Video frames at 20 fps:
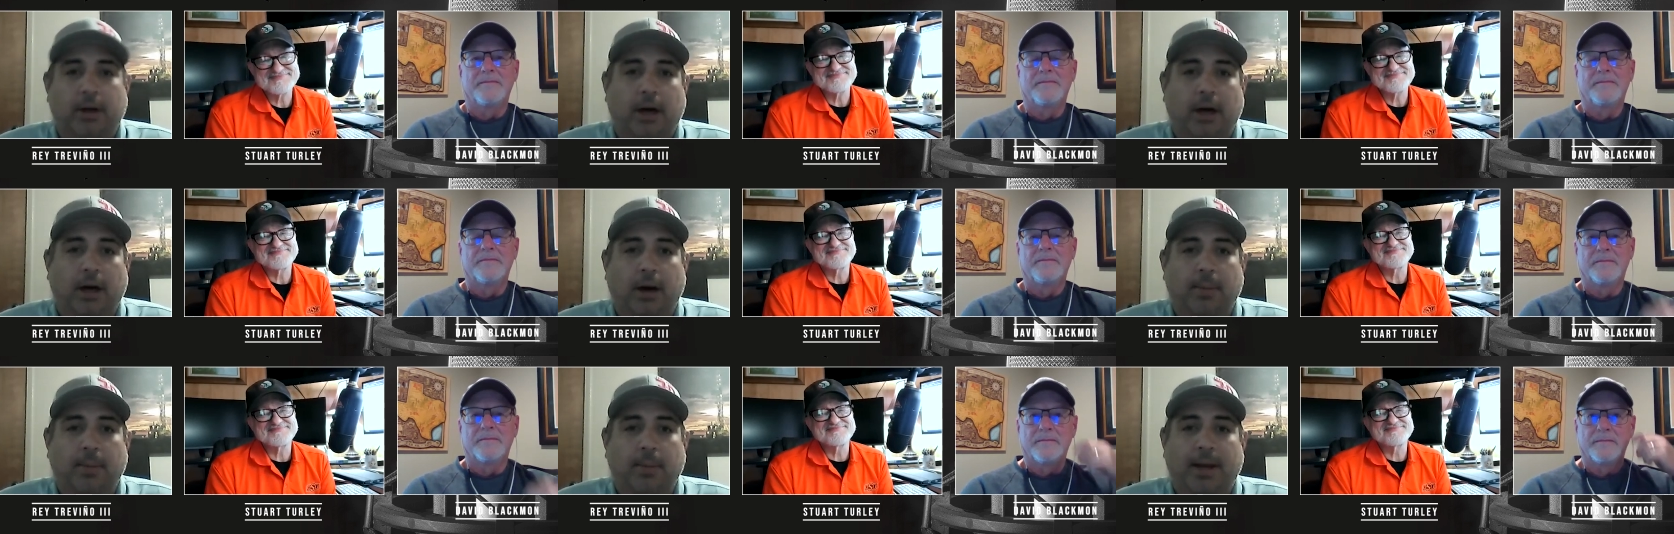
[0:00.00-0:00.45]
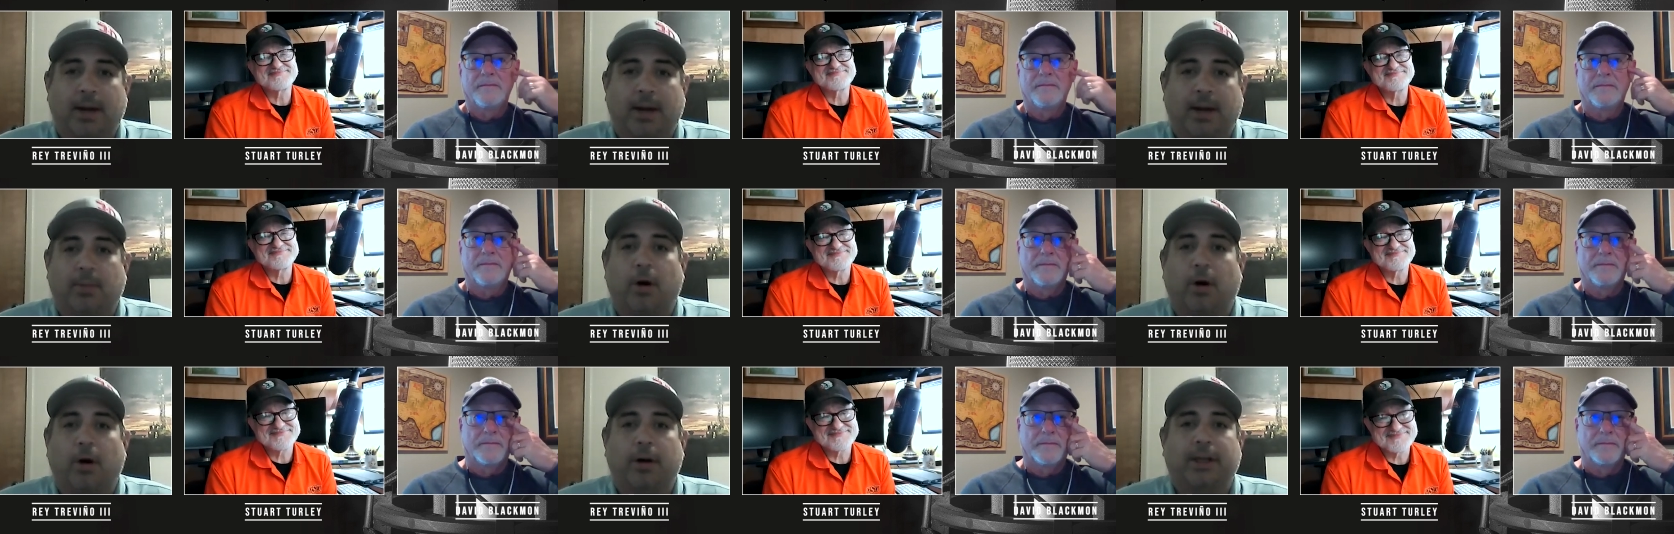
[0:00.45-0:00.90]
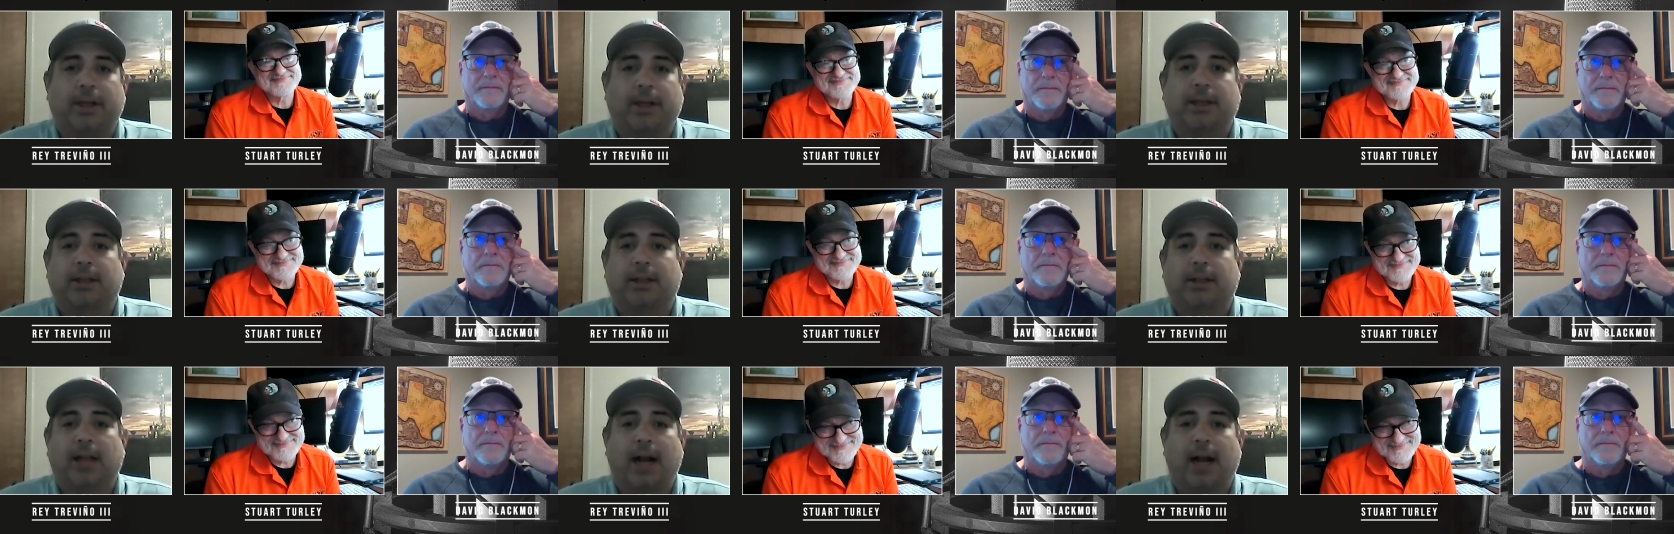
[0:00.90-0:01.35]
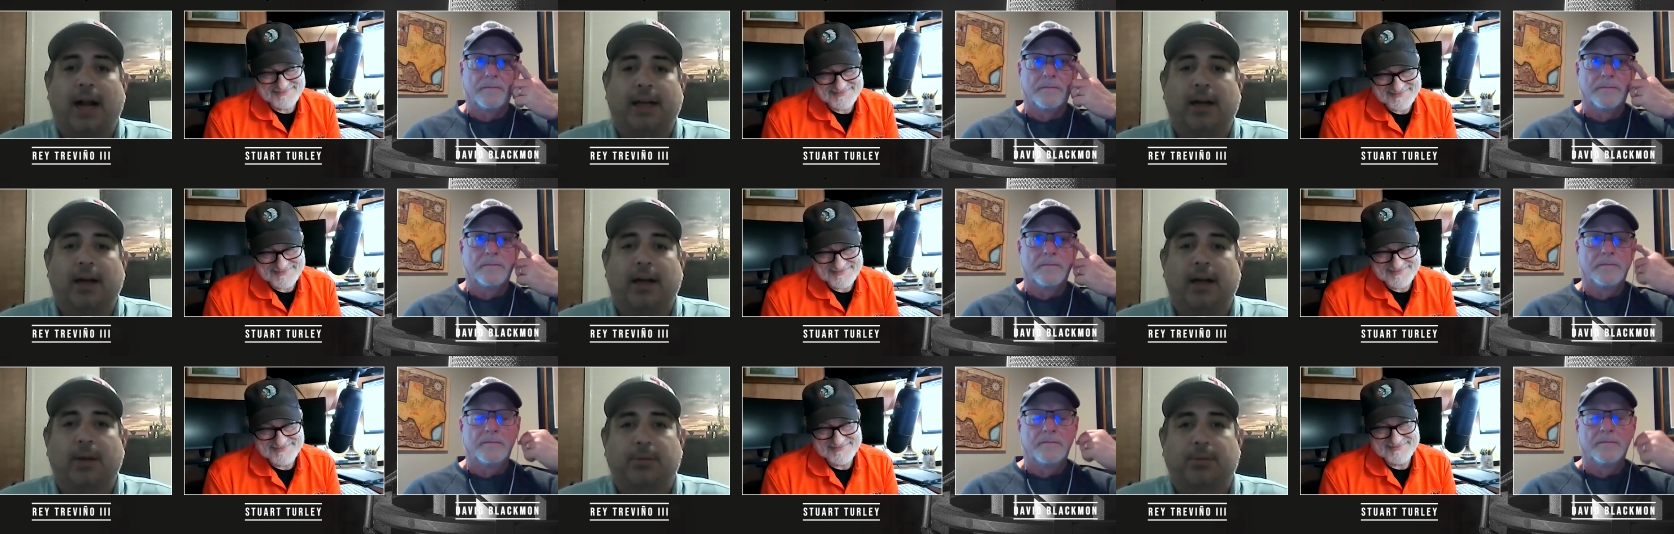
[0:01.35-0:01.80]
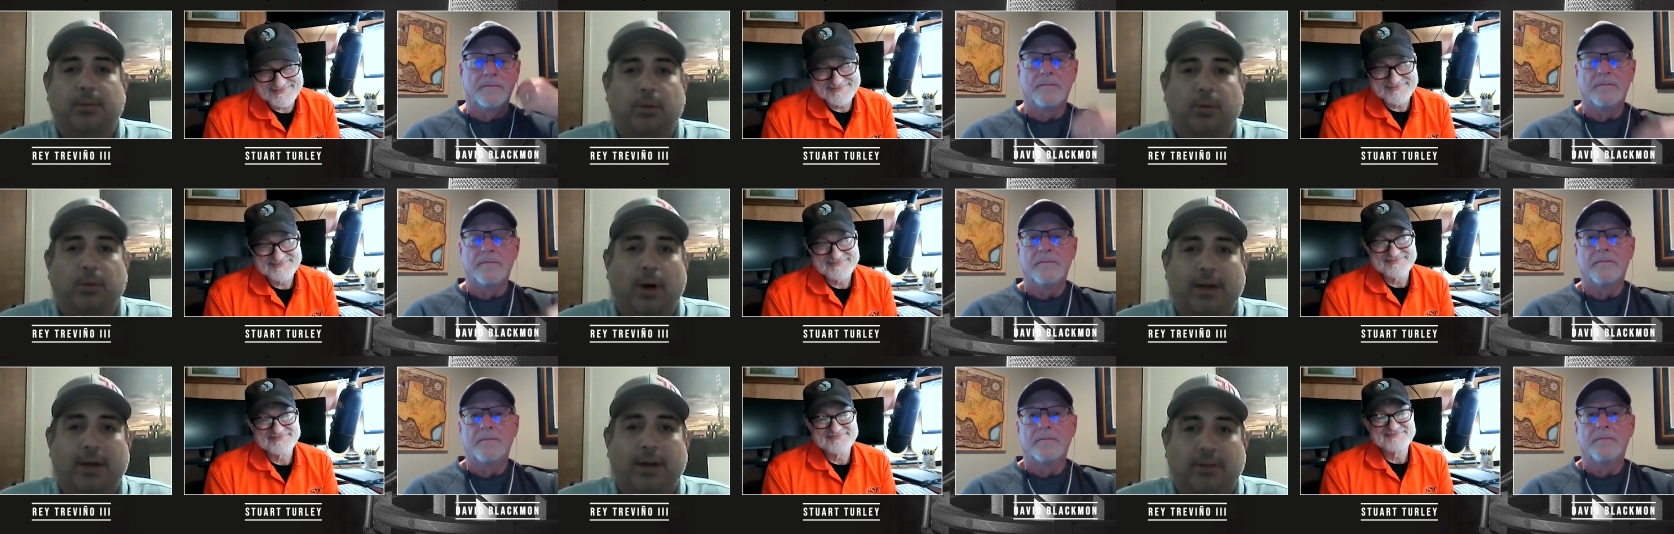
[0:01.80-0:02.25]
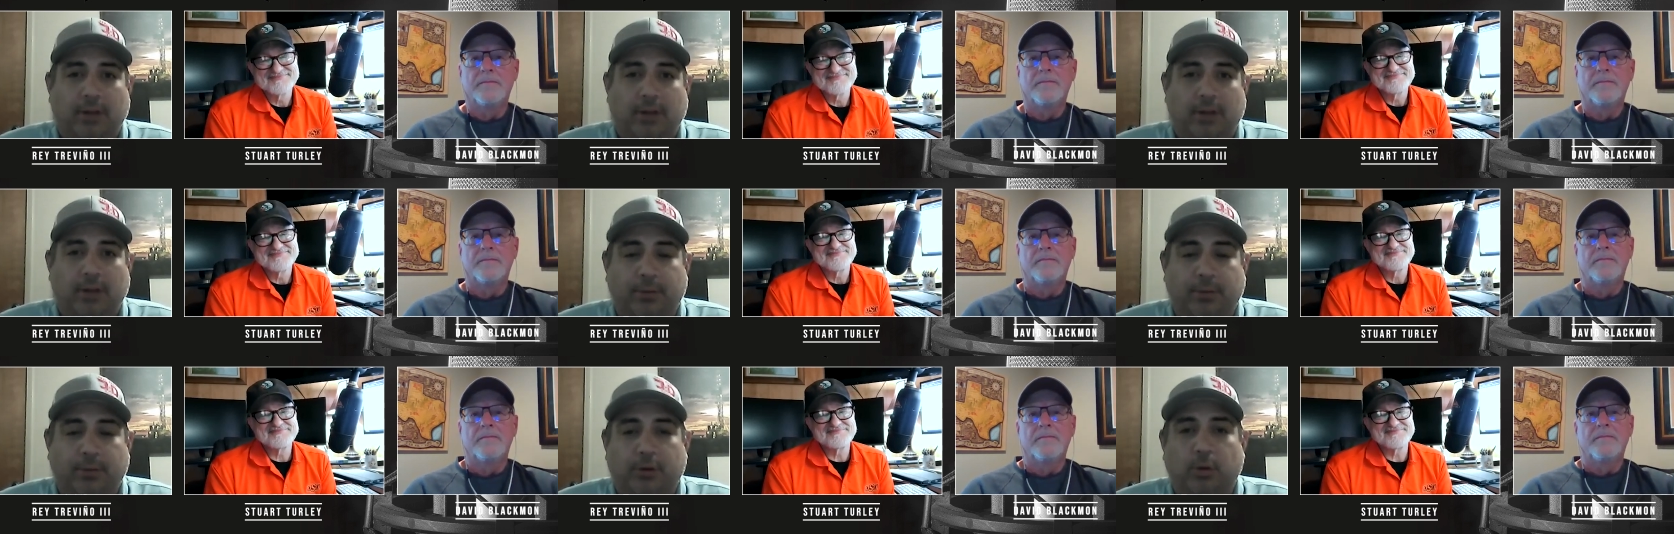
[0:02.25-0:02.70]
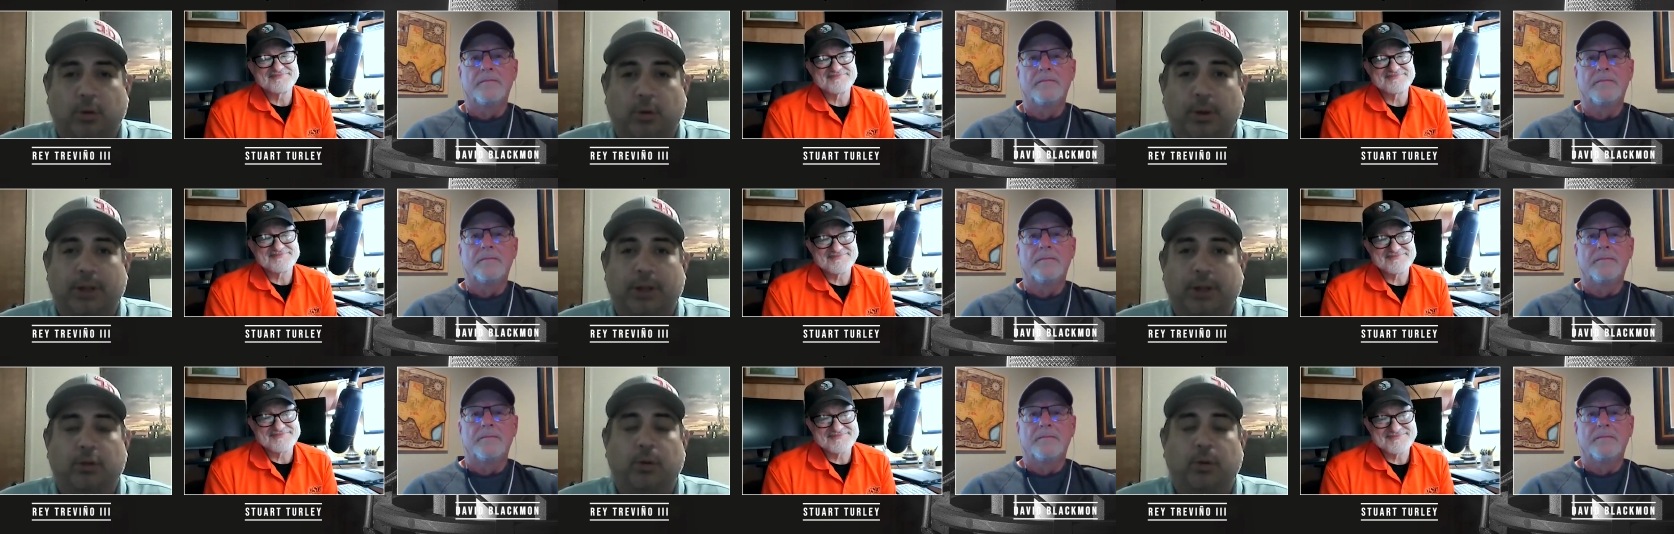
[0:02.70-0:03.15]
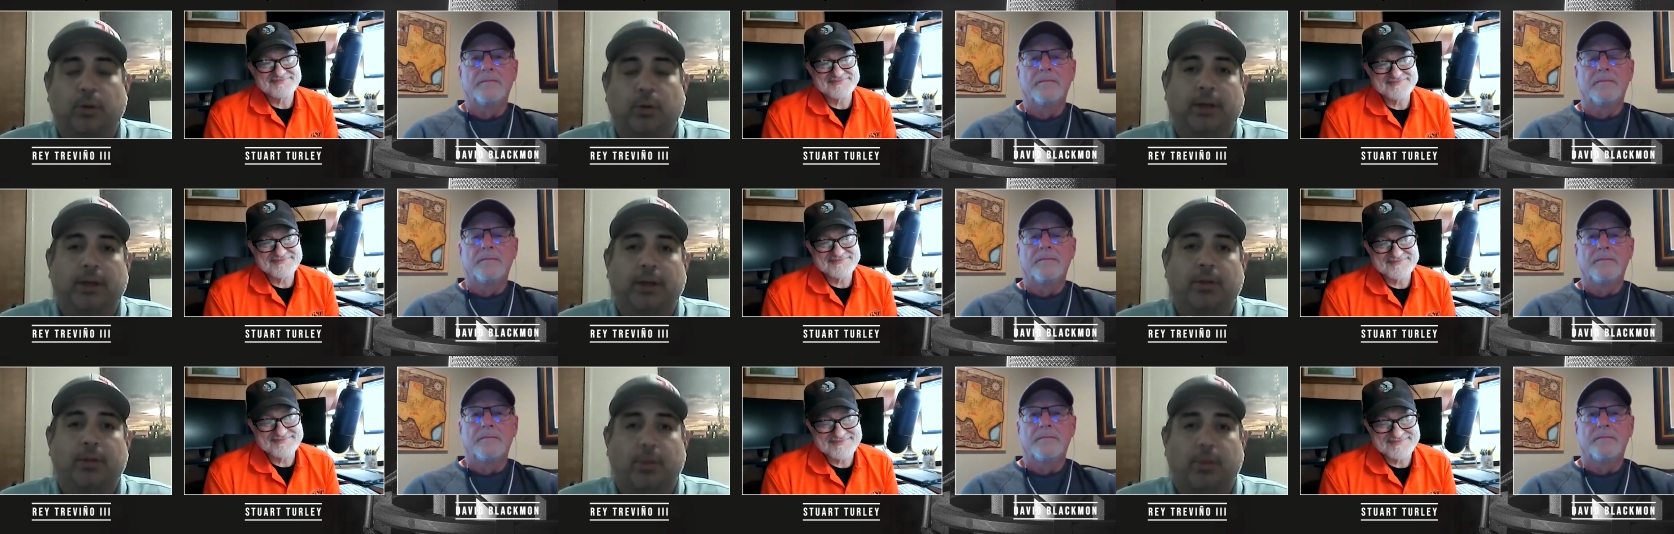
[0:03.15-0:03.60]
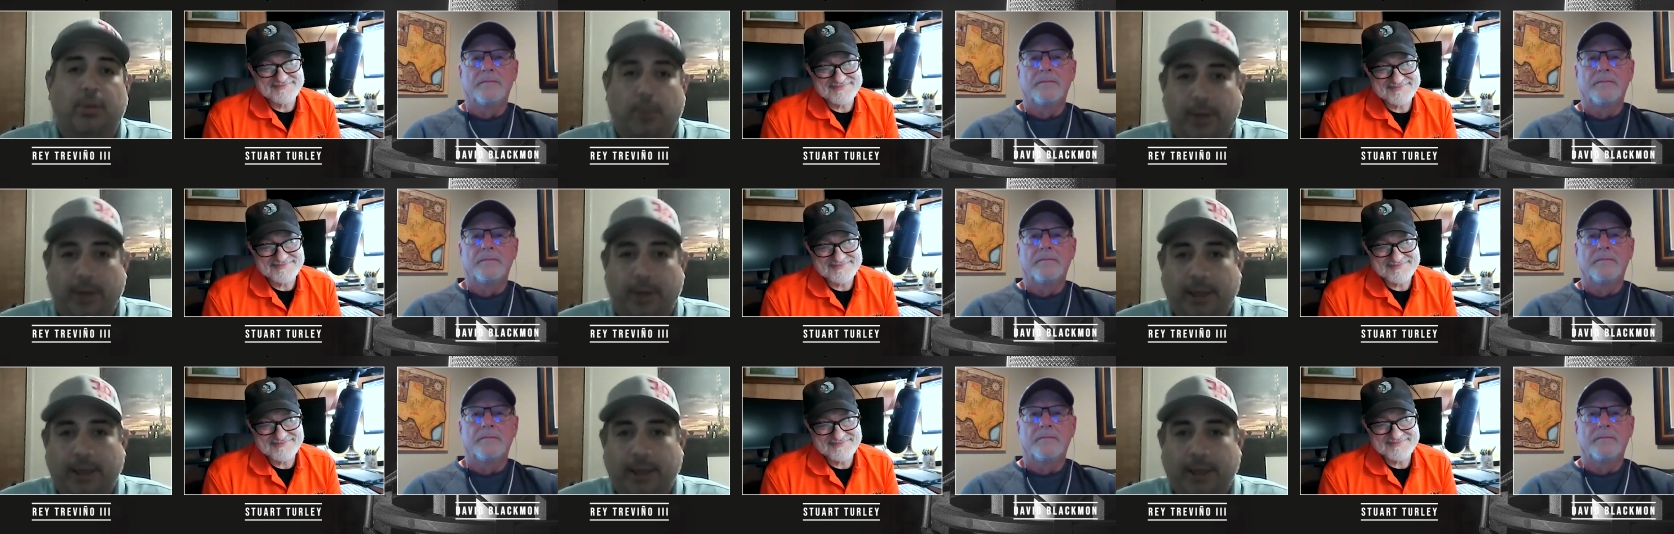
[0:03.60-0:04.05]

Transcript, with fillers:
Speaker 1: um, and I'm already lining up some great stuff for 2023.